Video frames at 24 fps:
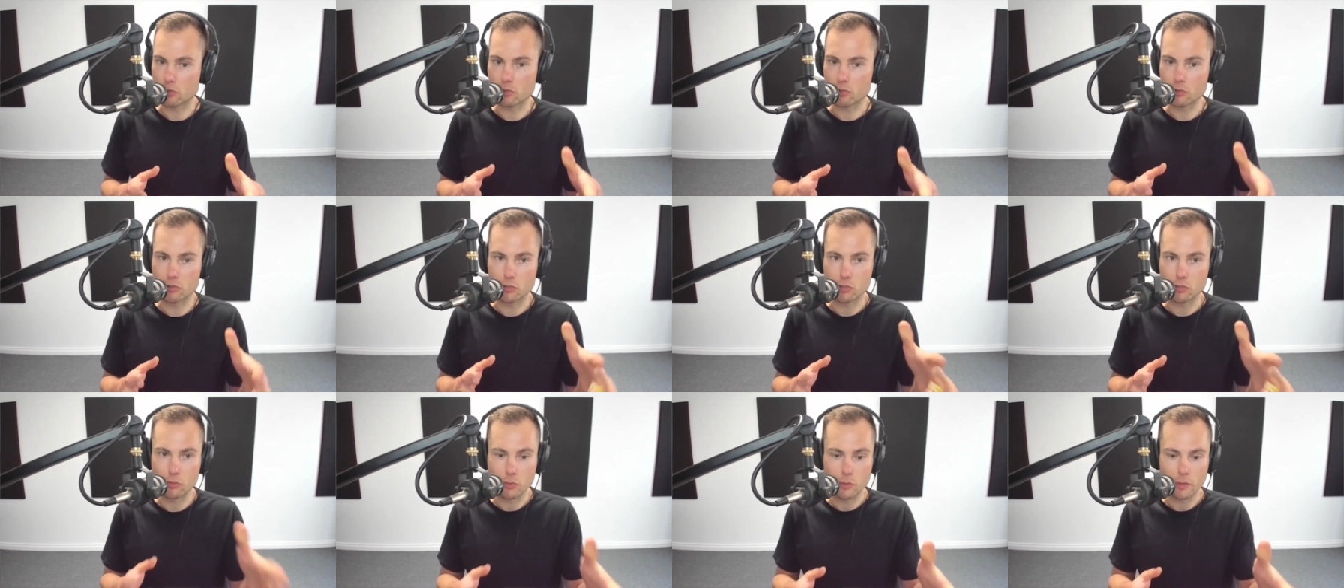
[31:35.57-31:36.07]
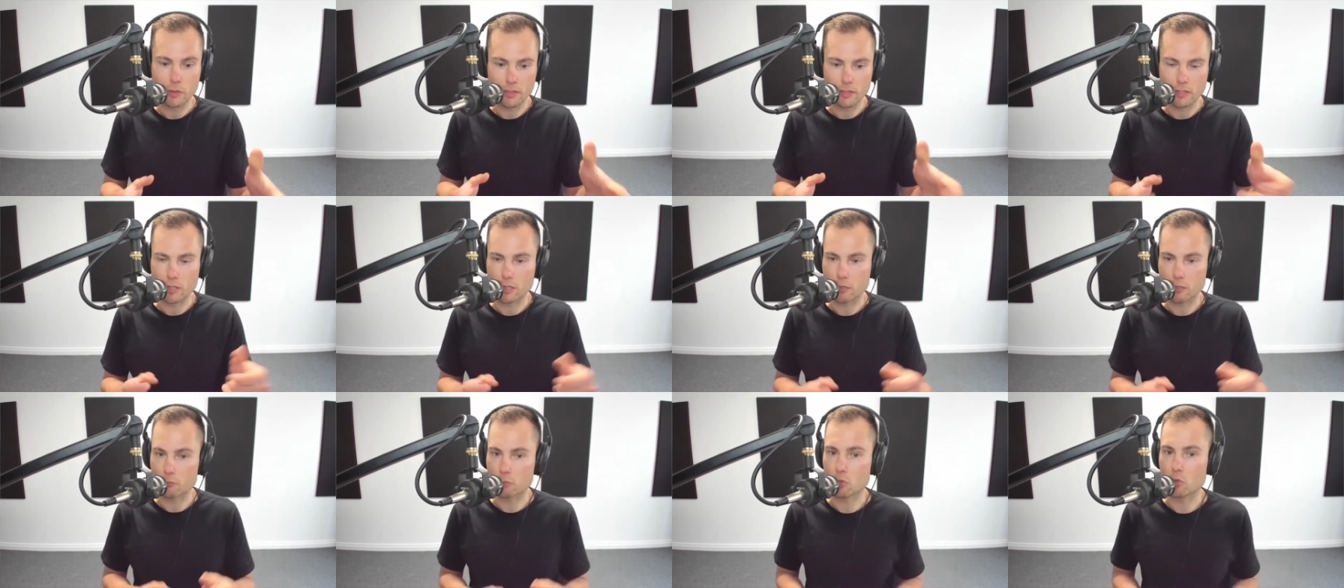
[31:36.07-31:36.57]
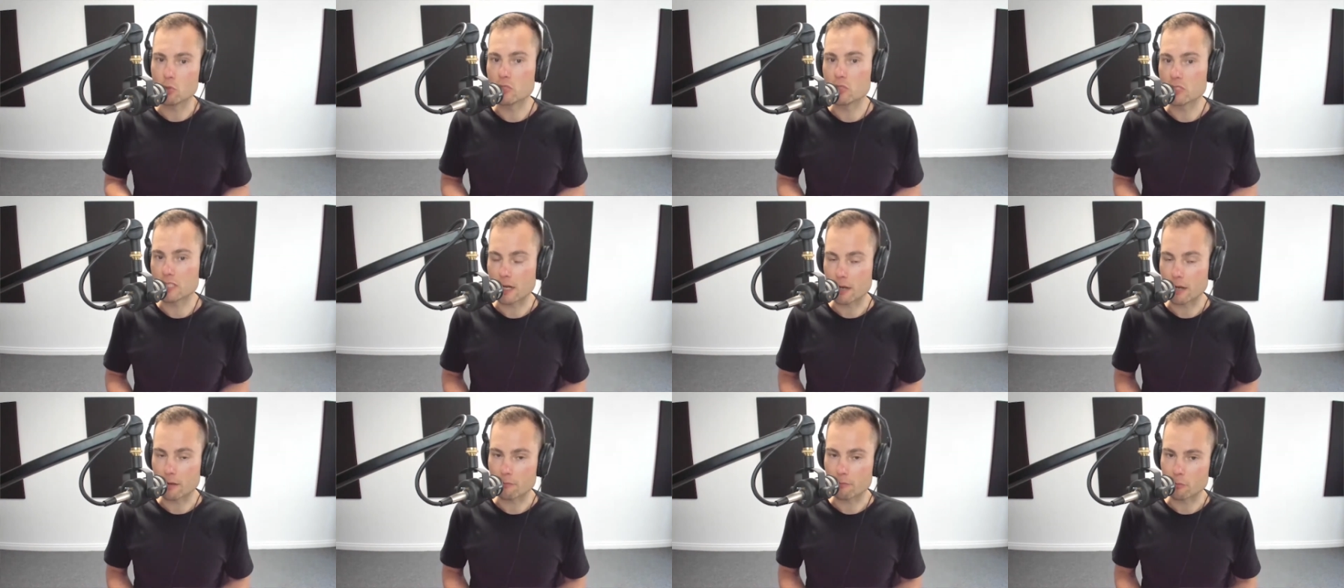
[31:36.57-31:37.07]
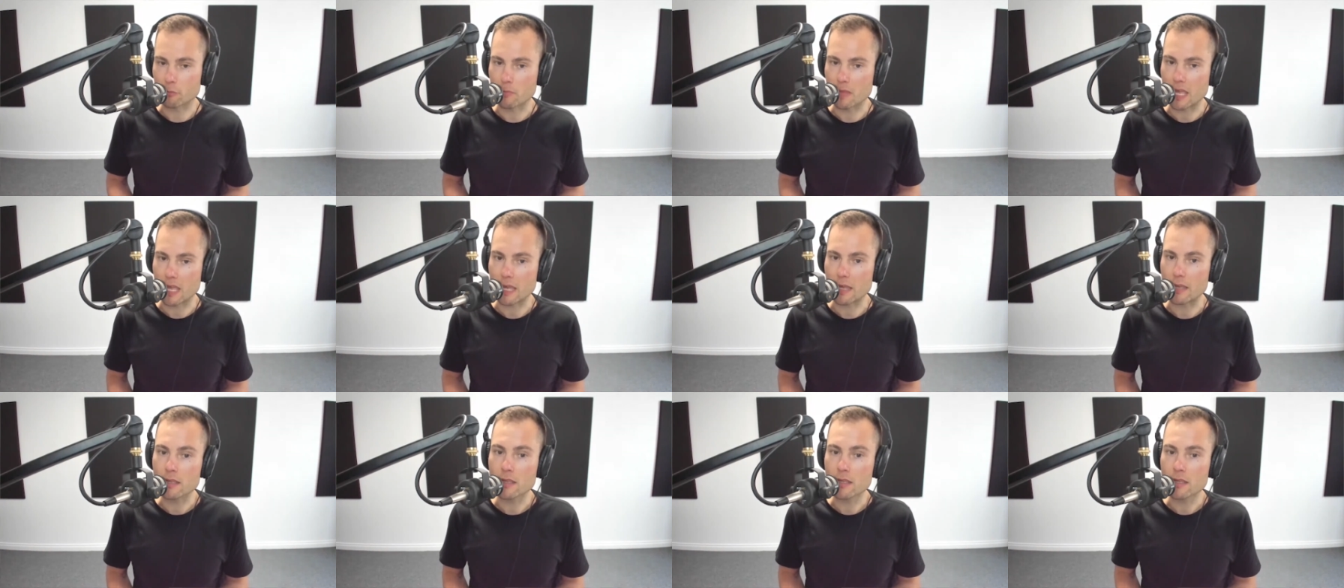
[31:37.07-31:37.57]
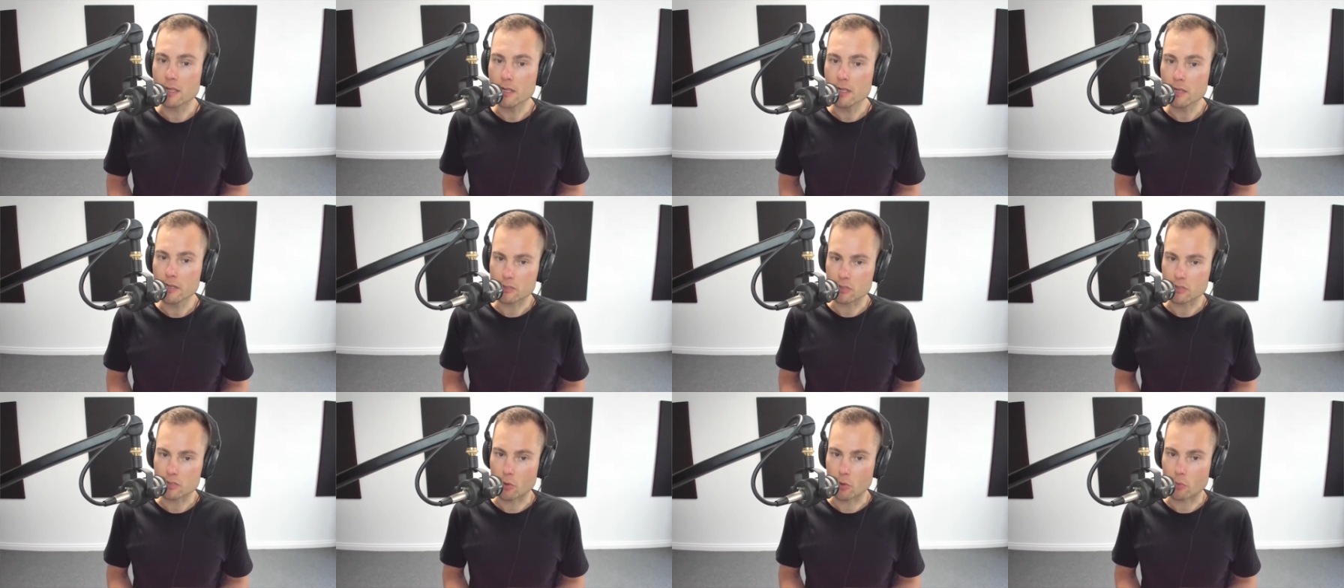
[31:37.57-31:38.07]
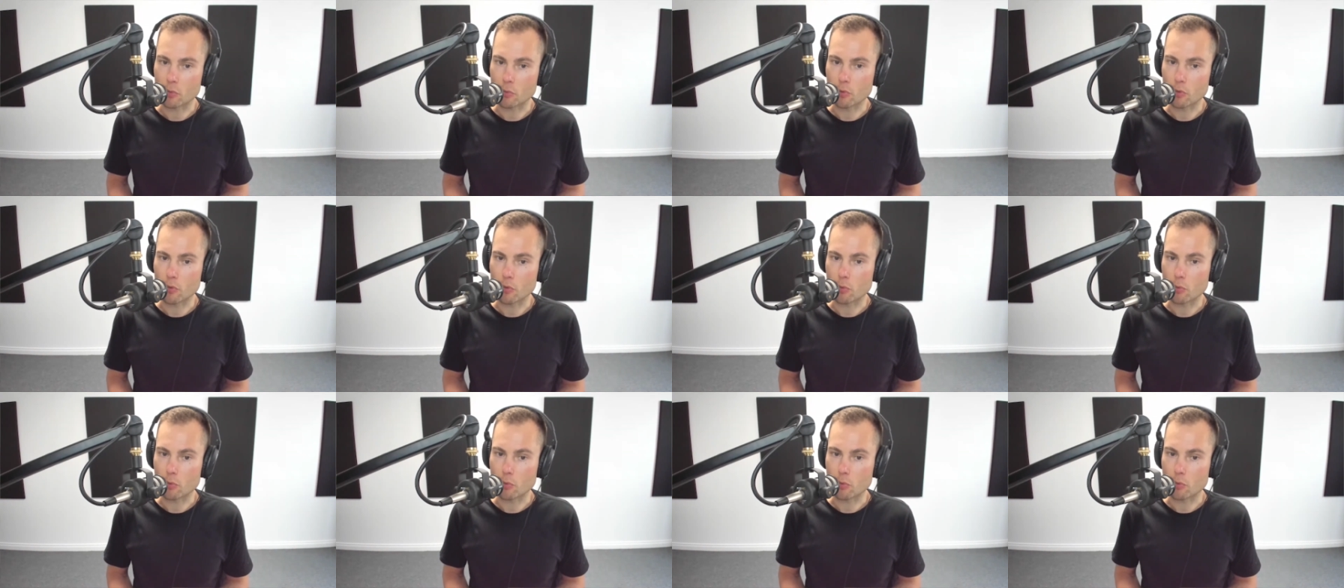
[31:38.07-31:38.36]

do the computer setup from there. So,